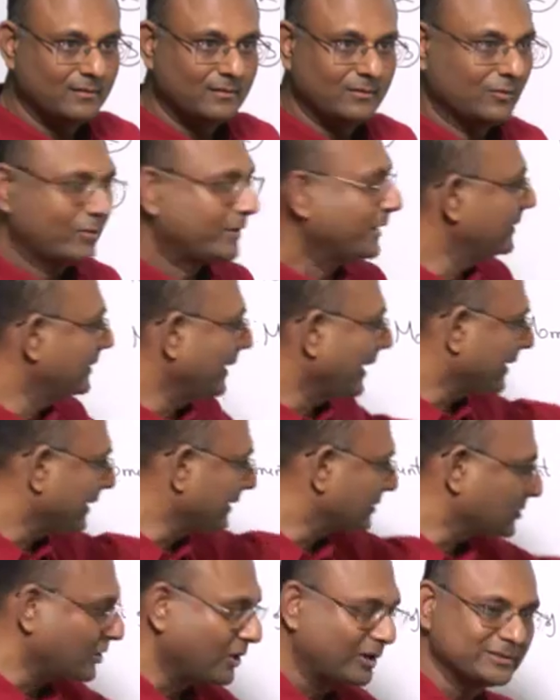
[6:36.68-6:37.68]
Okay, they are
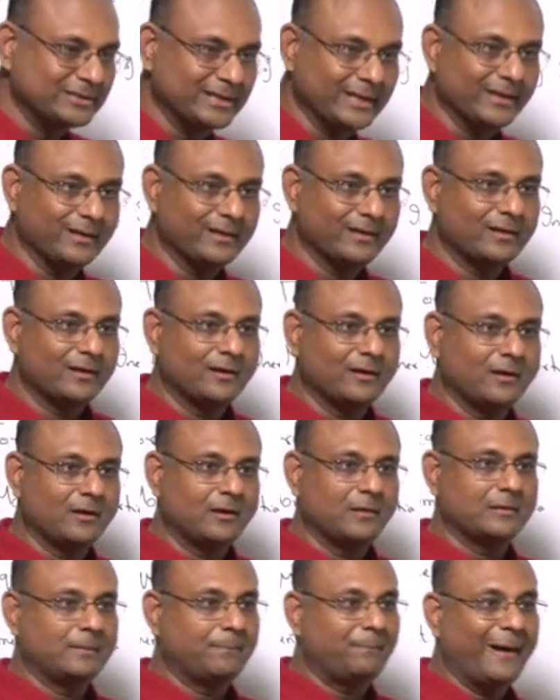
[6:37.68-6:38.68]
crisscrossing.
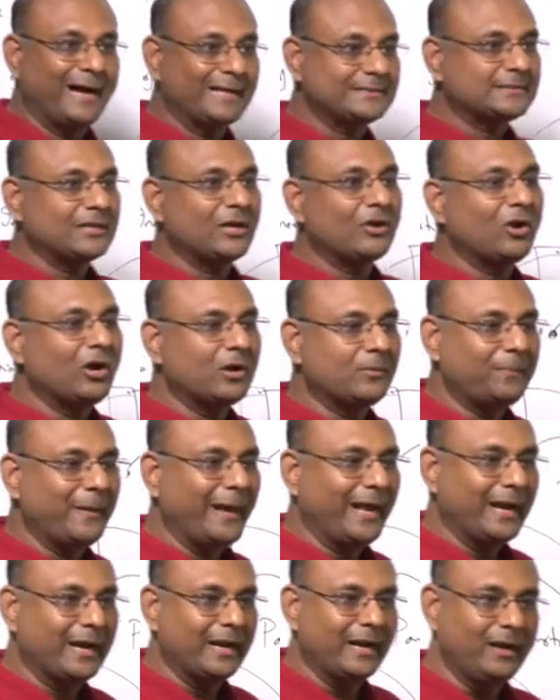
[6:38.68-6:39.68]
The paths are not
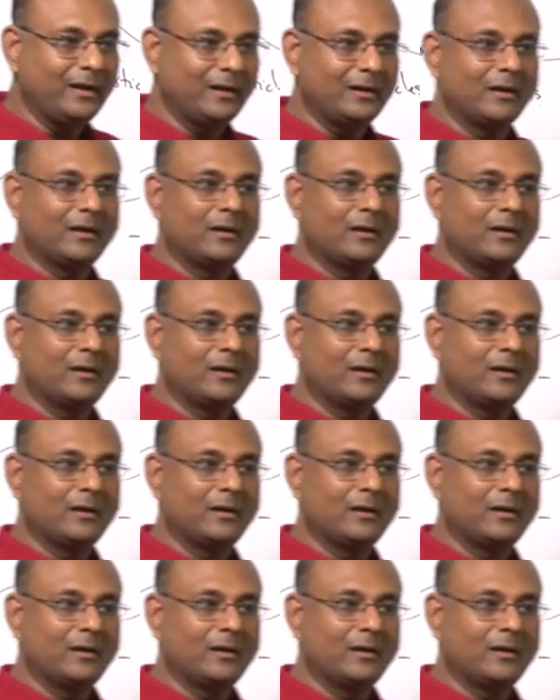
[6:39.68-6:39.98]
parallel.